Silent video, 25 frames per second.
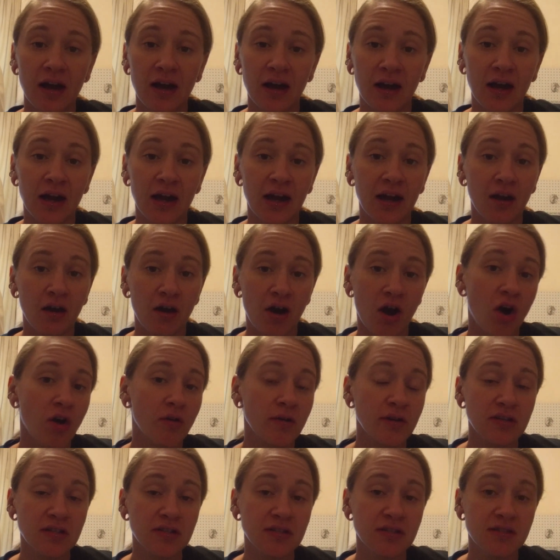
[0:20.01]
I
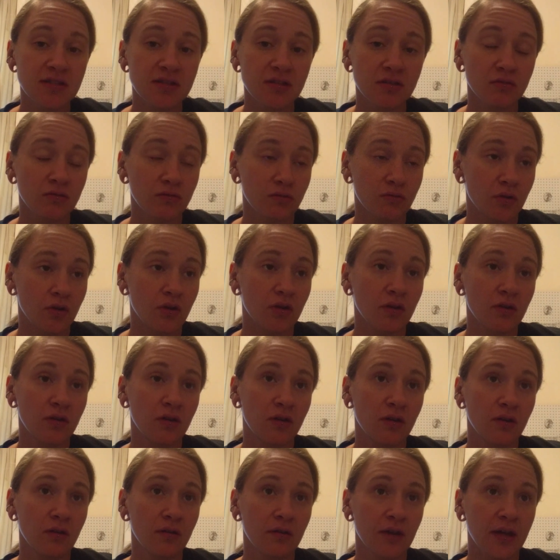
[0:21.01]
always
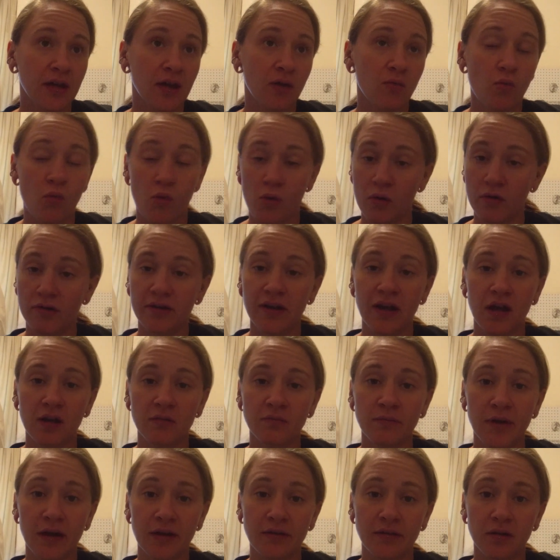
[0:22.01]
look like a
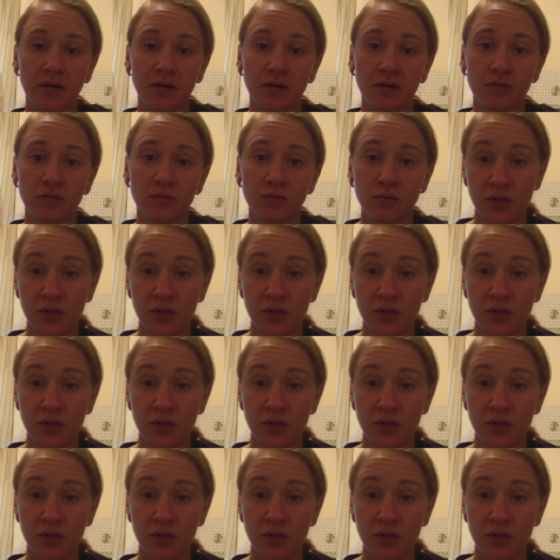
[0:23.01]
worn-down mother,